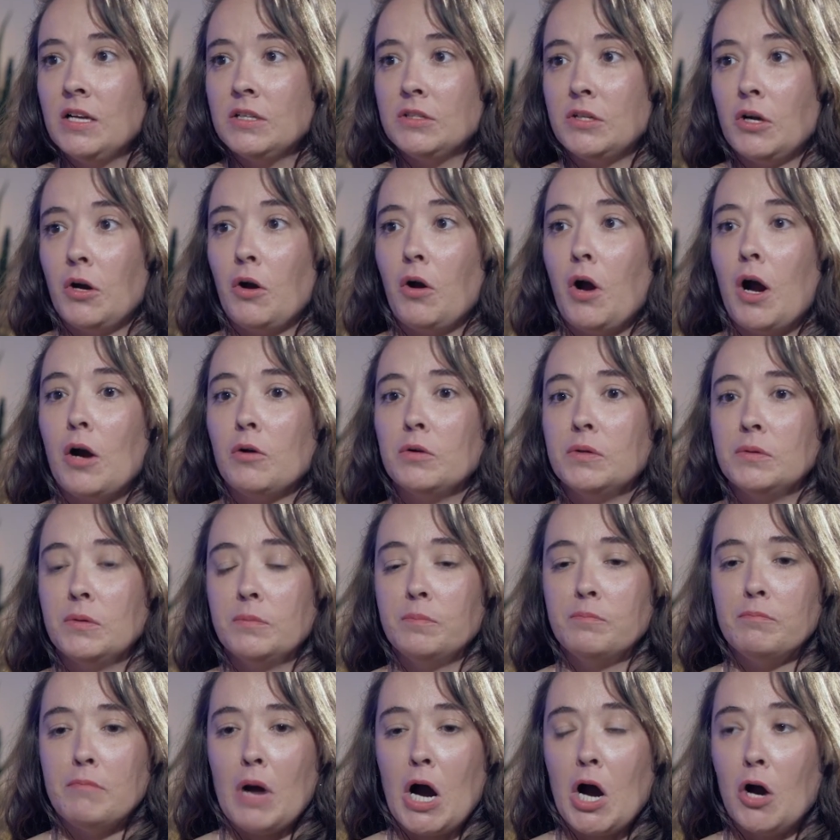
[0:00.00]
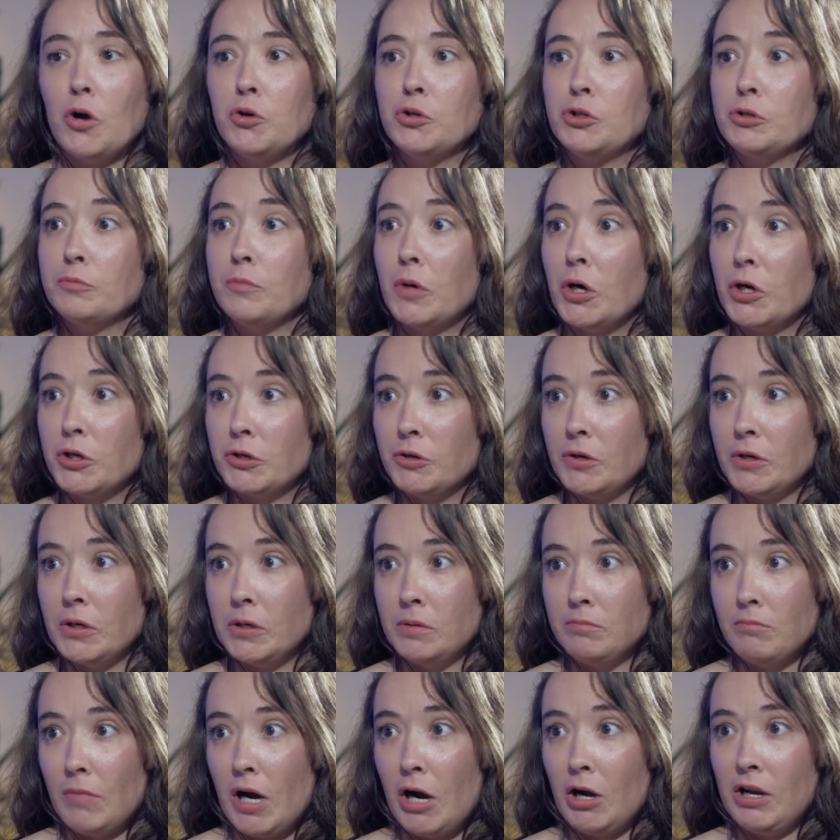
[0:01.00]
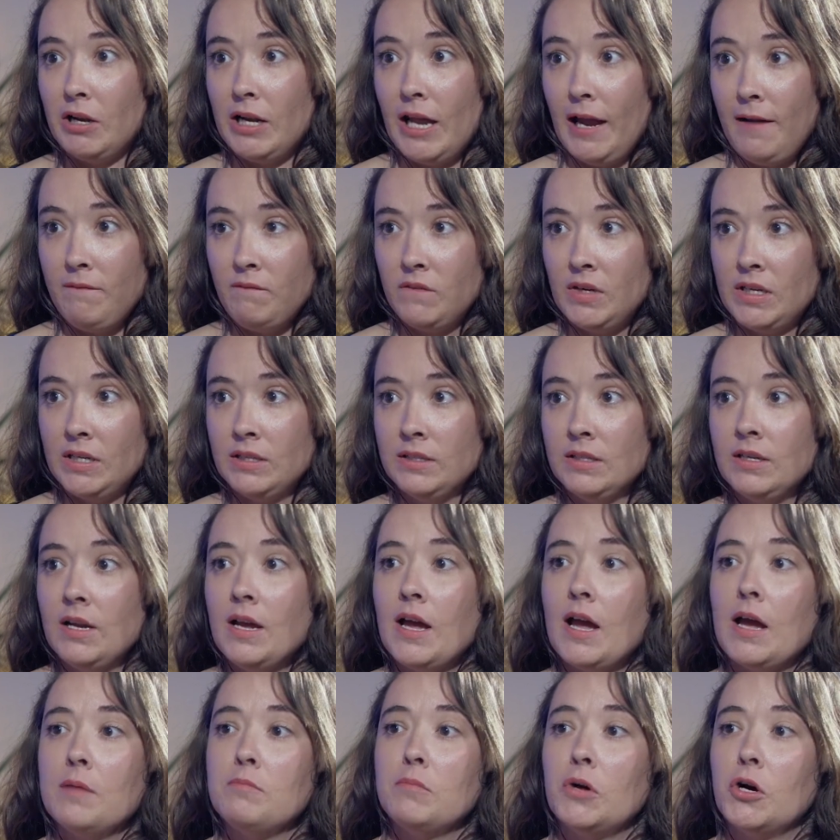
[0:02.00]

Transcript: so mild to moderate in my left and